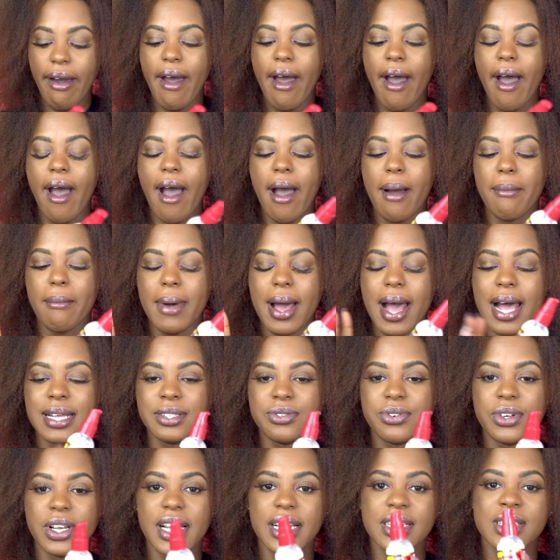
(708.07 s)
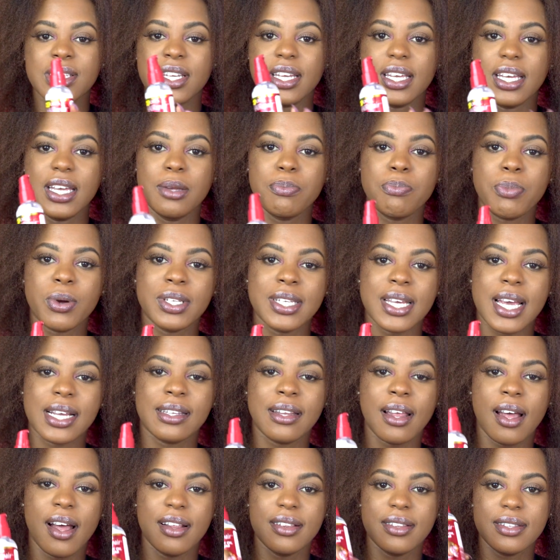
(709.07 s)
As it relates to the heat
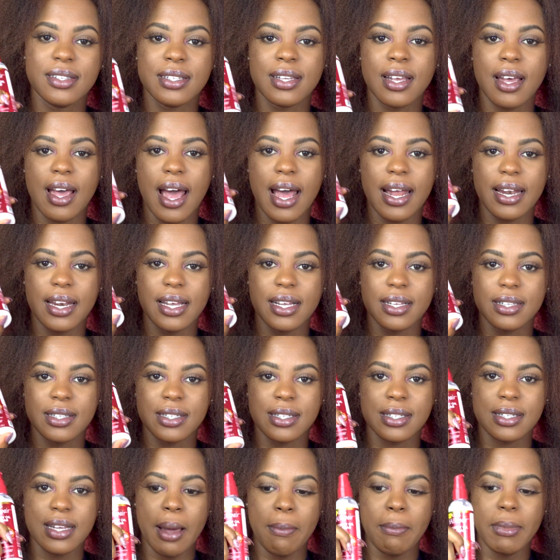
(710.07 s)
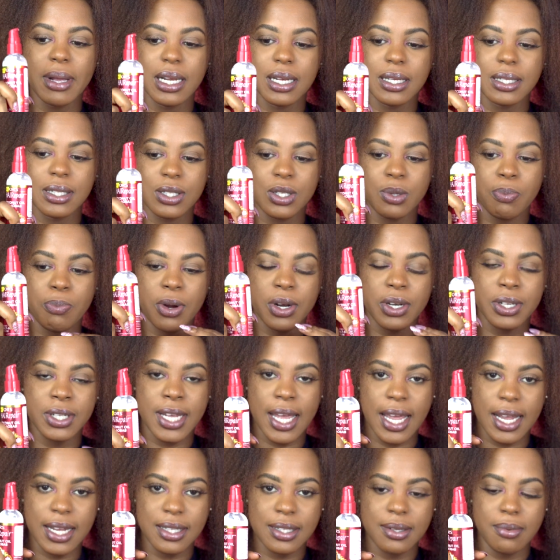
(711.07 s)
protectant and its ability to
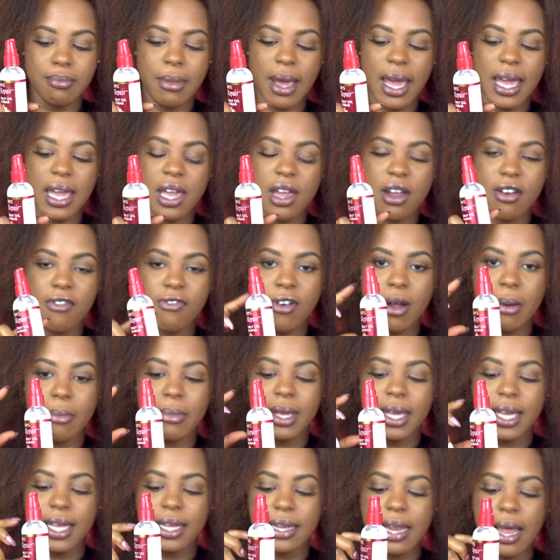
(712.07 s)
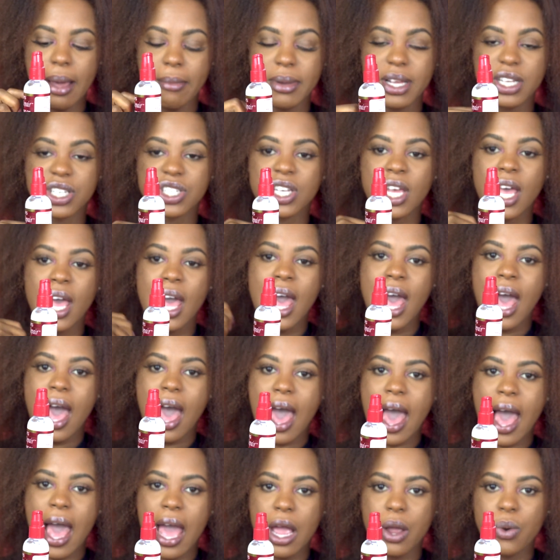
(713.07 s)
protect my hair from heat damage,
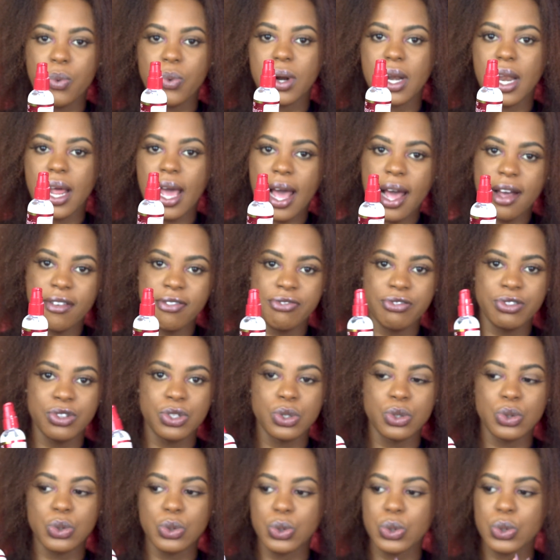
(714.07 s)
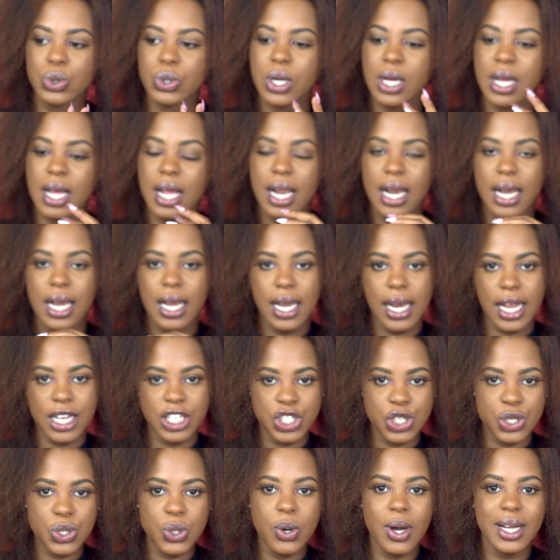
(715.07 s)
I would have to
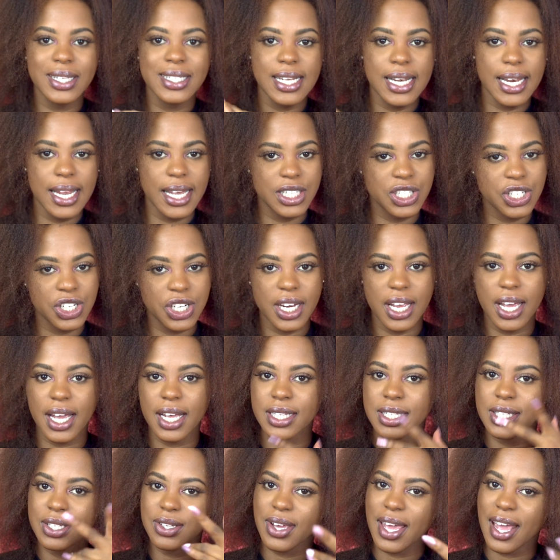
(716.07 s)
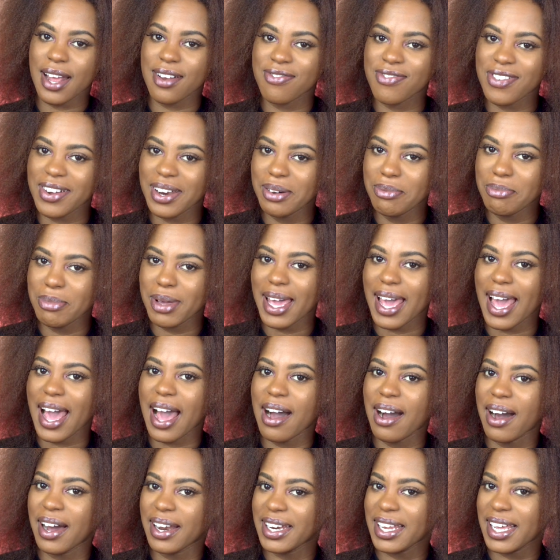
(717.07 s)
let you know at a later date. You can follow me
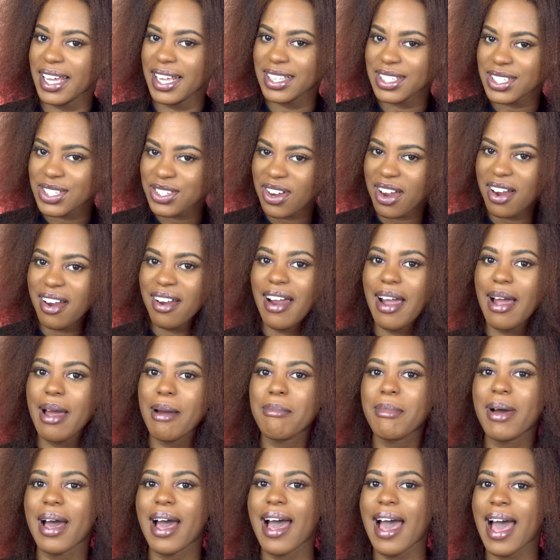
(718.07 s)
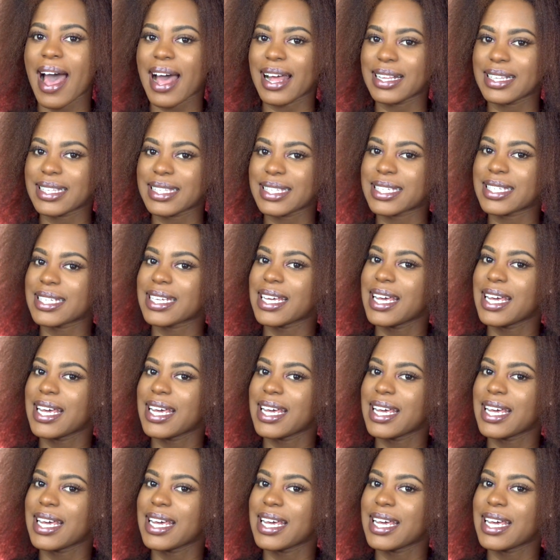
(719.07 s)
on Instagram at